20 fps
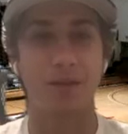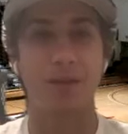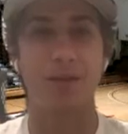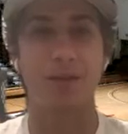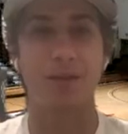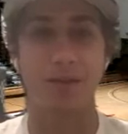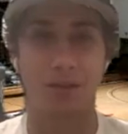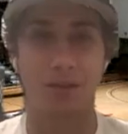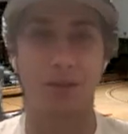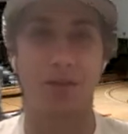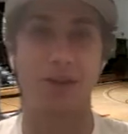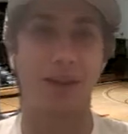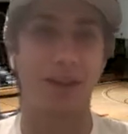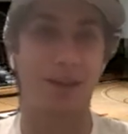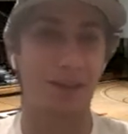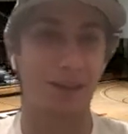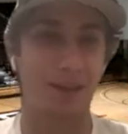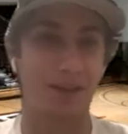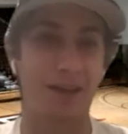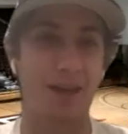So you're kind of like a
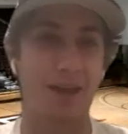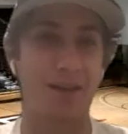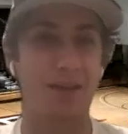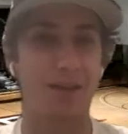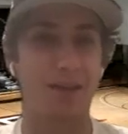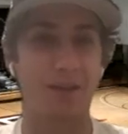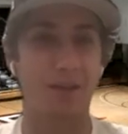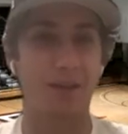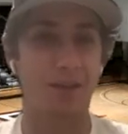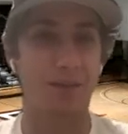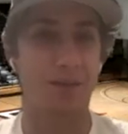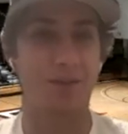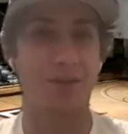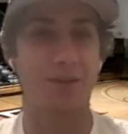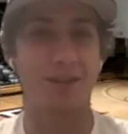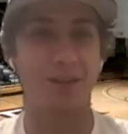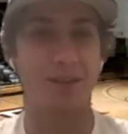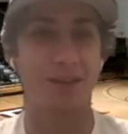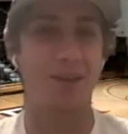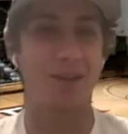Kent killer is what you're
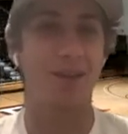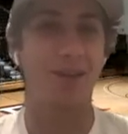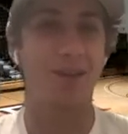saying?